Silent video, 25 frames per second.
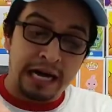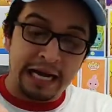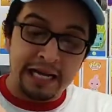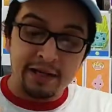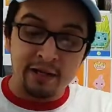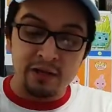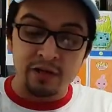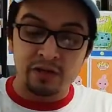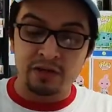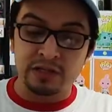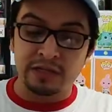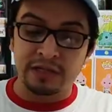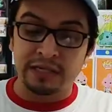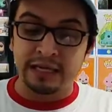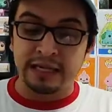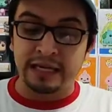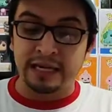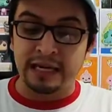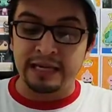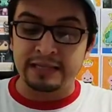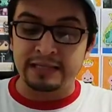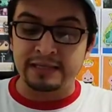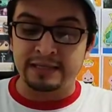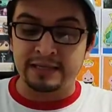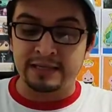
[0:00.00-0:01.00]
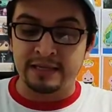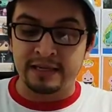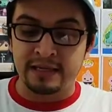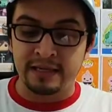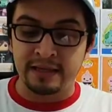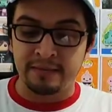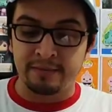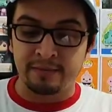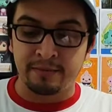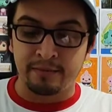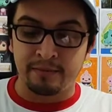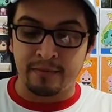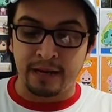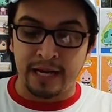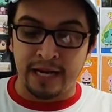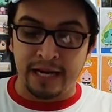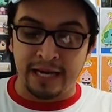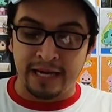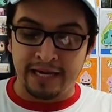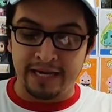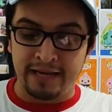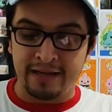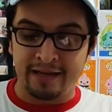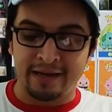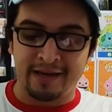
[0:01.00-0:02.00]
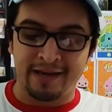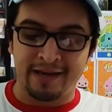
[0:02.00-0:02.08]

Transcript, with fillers: I usually like to keep my